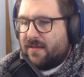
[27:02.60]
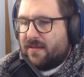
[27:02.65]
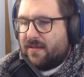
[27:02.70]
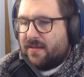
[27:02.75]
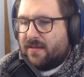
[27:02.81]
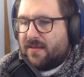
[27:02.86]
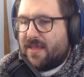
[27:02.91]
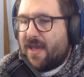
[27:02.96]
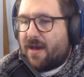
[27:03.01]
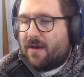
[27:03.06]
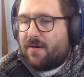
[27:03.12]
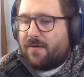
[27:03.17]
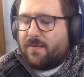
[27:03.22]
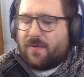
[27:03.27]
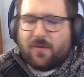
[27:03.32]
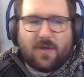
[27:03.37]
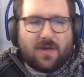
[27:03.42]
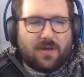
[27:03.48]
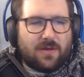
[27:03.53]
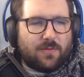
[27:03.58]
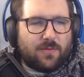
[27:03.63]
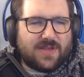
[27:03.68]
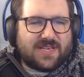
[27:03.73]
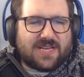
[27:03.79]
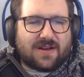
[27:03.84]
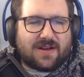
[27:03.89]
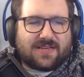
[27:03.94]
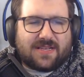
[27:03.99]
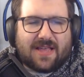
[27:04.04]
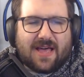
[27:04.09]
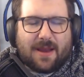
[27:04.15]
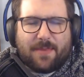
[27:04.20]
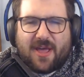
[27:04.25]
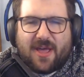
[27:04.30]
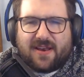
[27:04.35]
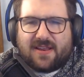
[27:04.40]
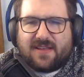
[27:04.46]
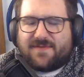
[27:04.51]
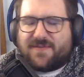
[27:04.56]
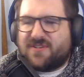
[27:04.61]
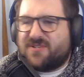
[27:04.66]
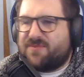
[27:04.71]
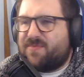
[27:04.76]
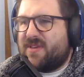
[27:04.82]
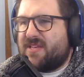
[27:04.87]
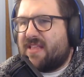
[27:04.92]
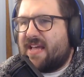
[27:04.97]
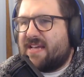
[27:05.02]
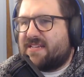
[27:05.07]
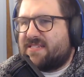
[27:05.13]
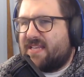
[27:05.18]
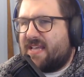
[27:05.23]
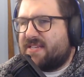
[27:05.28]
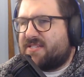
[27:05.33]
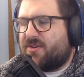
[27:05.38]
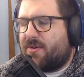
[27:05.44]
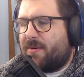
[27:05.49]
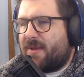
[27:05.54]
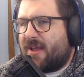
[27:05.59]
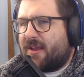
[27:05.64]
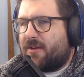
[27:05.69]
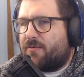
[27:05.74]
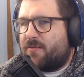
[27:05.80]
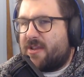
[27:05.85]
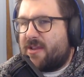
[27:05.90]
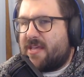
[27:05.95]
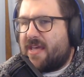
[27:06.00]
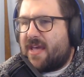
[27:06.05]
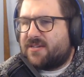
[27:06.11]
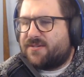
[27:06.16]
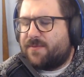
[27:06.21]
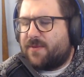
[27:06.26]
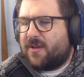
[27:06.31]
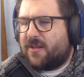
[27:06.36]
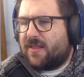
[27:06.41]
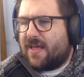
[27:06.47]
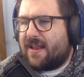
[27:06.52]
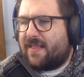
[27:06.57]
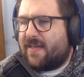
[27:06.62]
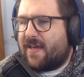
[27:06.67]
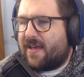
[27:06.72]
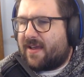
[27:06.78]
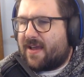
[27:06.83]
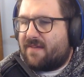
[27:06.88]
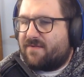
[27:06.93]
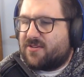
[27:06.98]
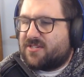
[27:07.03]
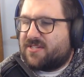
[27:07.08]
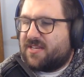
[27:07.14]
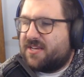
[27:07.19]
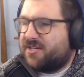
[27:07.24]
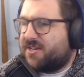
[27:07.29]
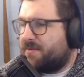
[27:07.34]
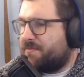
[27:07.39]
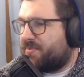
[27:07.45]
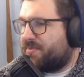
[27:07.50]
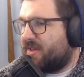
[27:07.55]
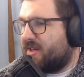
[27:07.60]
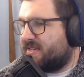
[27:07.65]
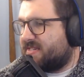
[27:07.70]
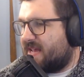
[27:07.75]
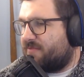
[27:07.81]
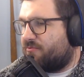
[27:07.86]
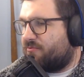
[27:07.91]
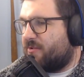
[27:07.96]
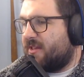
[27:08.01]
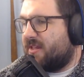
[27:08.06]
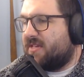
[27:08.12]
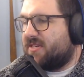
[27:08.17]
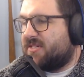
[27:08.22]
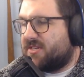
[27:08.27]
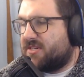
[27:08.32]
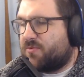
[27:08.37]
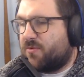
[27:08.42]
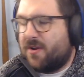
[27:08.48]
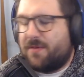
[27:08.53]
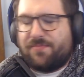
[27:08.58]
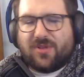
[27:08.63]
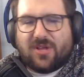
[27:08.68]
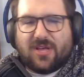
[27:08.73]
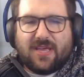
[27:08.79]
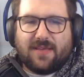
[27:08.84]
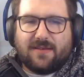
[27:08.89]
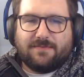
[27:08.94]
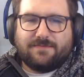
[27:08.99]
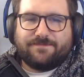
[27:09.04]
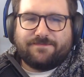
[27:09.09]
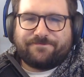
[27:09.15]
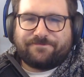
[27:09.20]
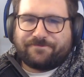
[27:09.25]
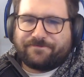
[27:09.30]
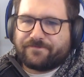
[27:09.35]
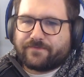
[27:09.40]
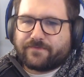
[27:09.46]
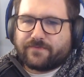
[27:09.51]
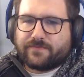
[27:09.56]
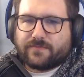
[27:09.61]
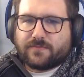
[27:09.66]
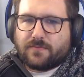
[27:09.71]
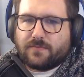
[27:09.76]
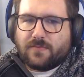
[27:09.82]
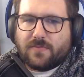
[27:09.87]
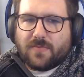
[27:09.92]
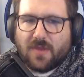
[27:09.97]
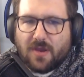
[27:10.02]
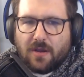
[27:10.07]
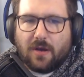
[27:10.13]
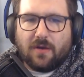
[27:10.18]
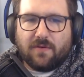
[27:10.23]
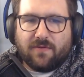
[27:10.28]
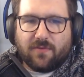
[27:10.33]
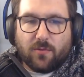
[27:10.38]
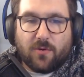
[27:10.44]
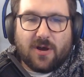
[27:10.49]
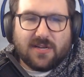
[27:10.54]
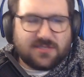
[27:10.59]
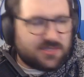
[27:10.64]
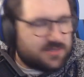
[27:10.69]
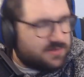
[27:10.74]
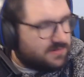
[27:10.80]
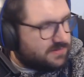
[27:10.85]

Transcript: we talked a lot about Need for Speed last night, so I'm not going to rehash a lot of that conversation. And plus, I really just want to play Overwatch.